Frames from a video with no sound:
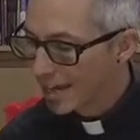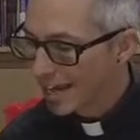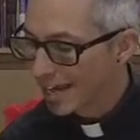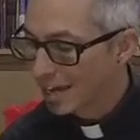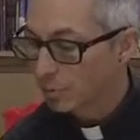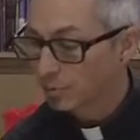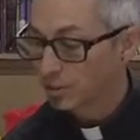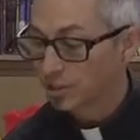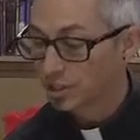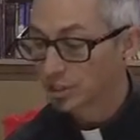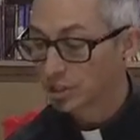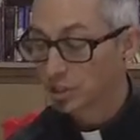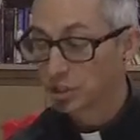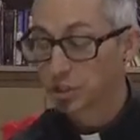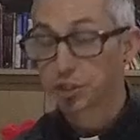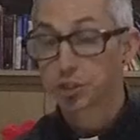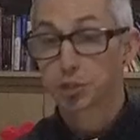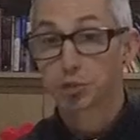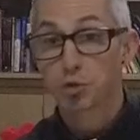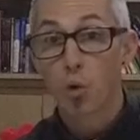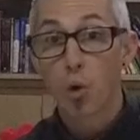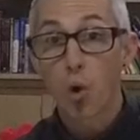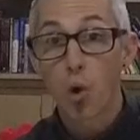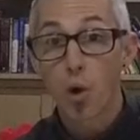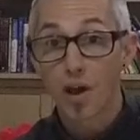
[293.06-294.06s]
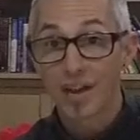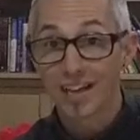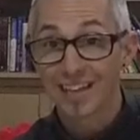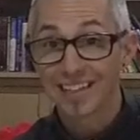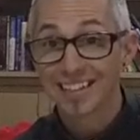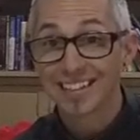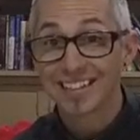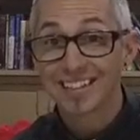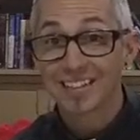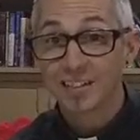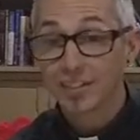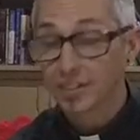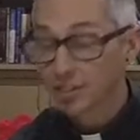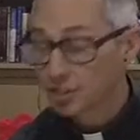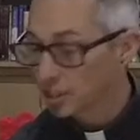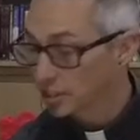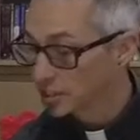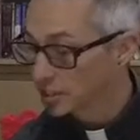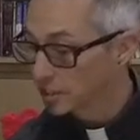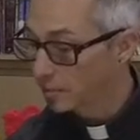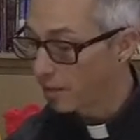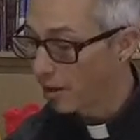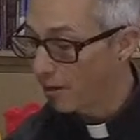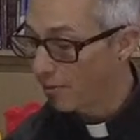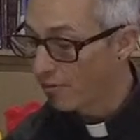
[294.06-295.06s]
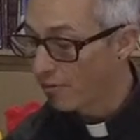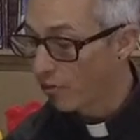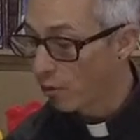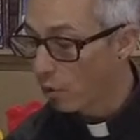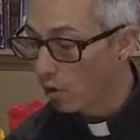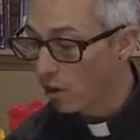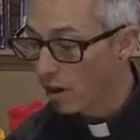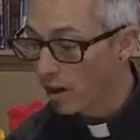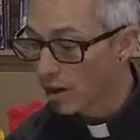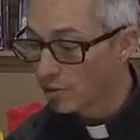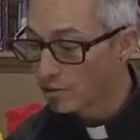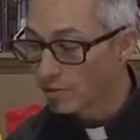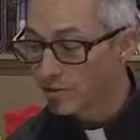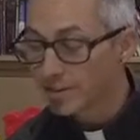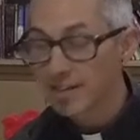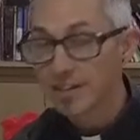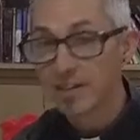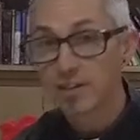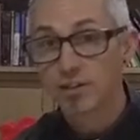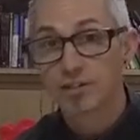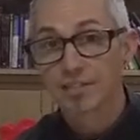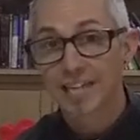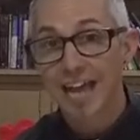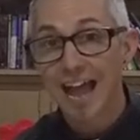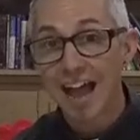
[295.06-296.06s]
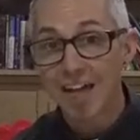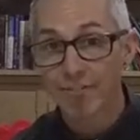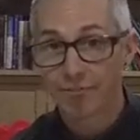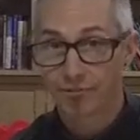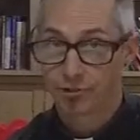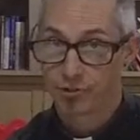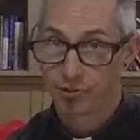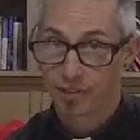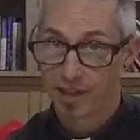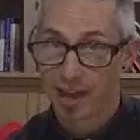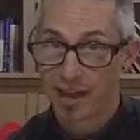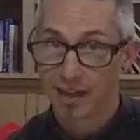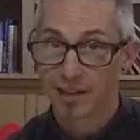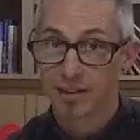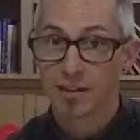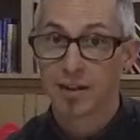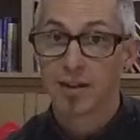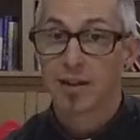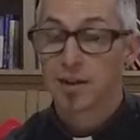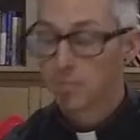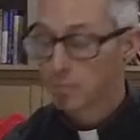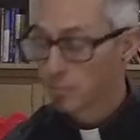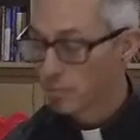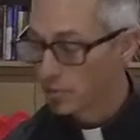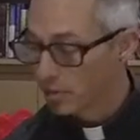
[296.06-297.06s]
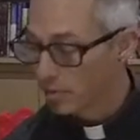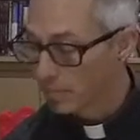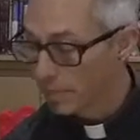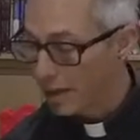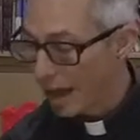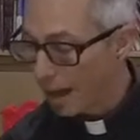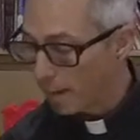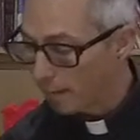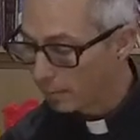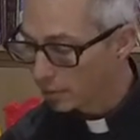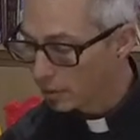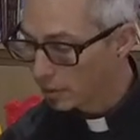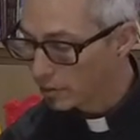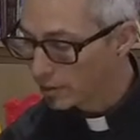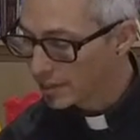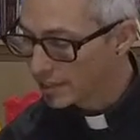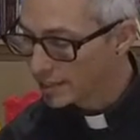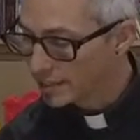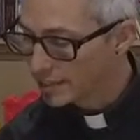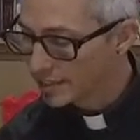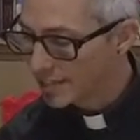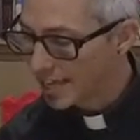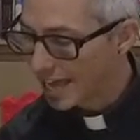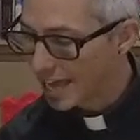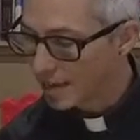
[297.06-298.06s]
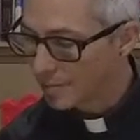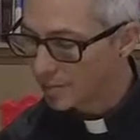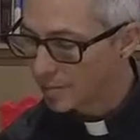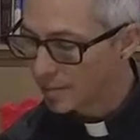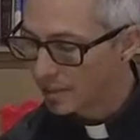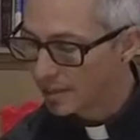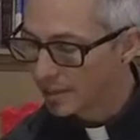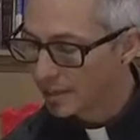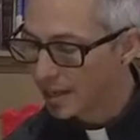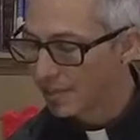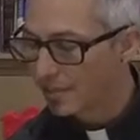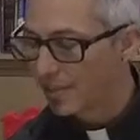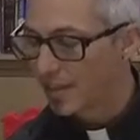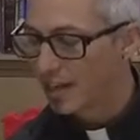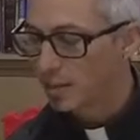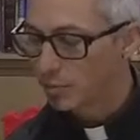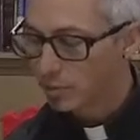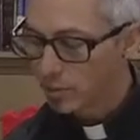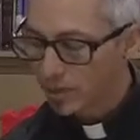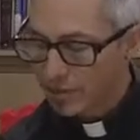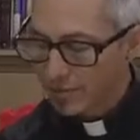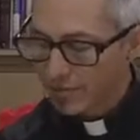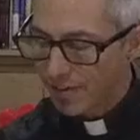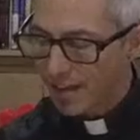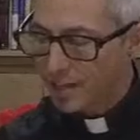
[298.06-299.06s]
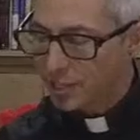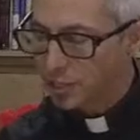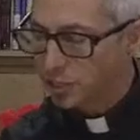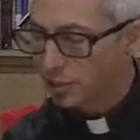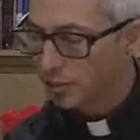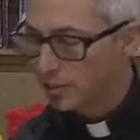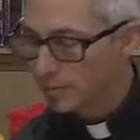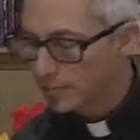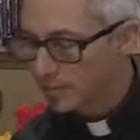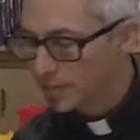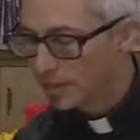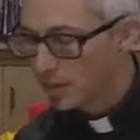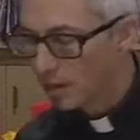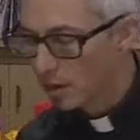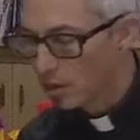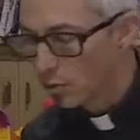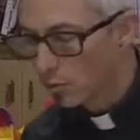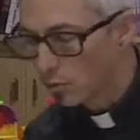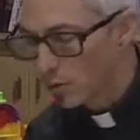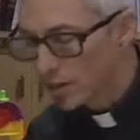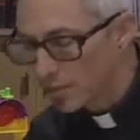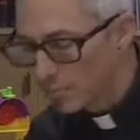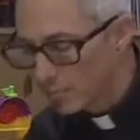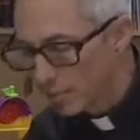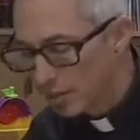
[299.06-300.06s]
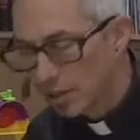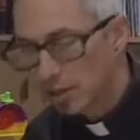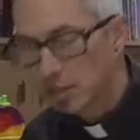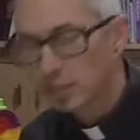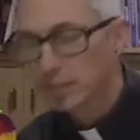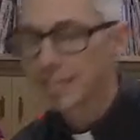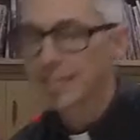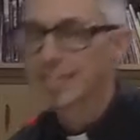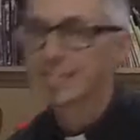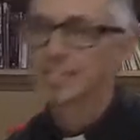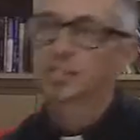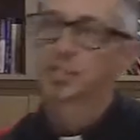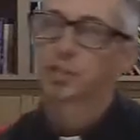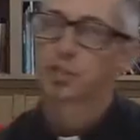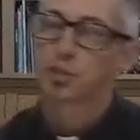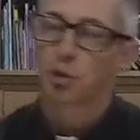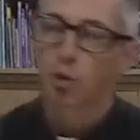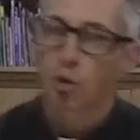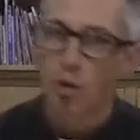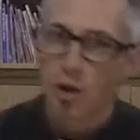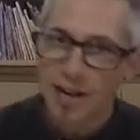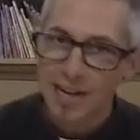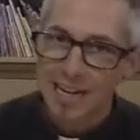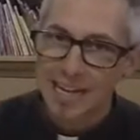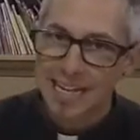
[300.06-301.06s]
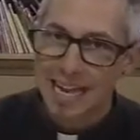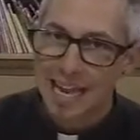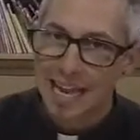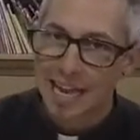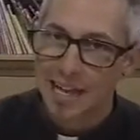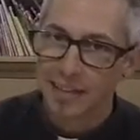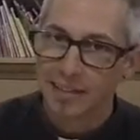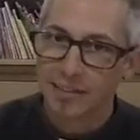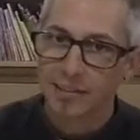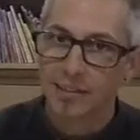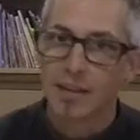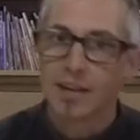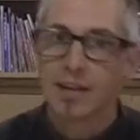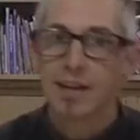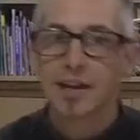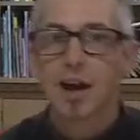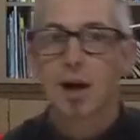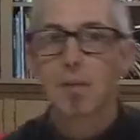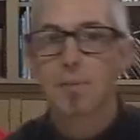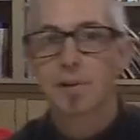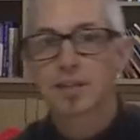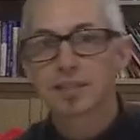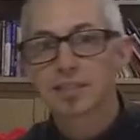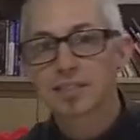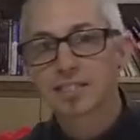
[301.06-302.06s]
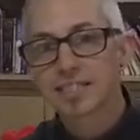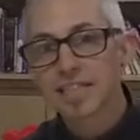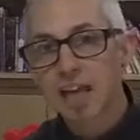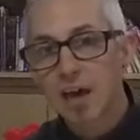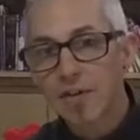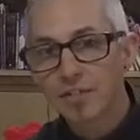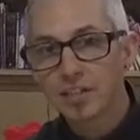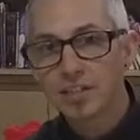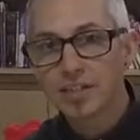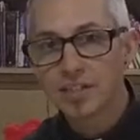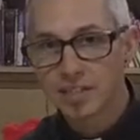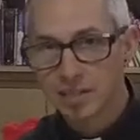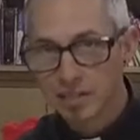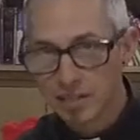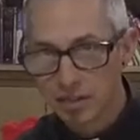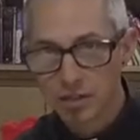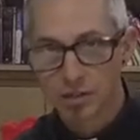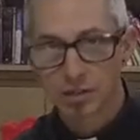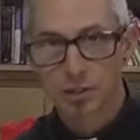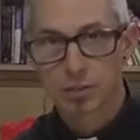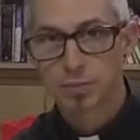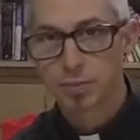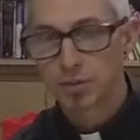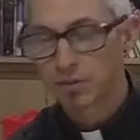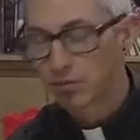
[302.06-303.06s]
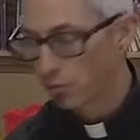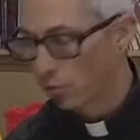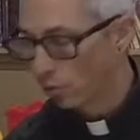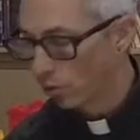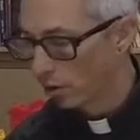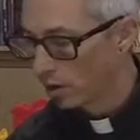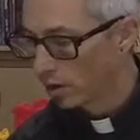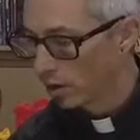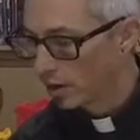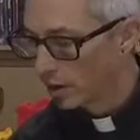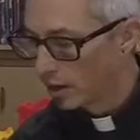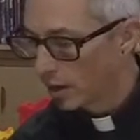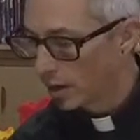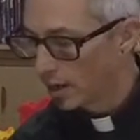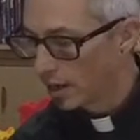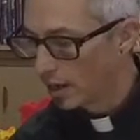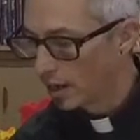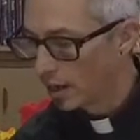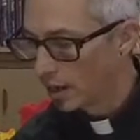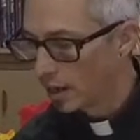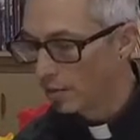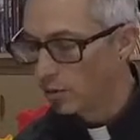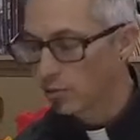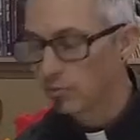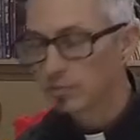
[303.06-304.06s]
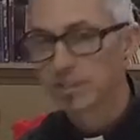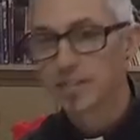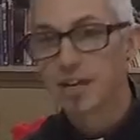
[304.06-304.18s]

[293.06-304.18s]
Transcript: And it was destroyed just about 400 years after that when the Babylonians came in, and then it would eventually be rebuilt and destroyed again about 70 years before, uh,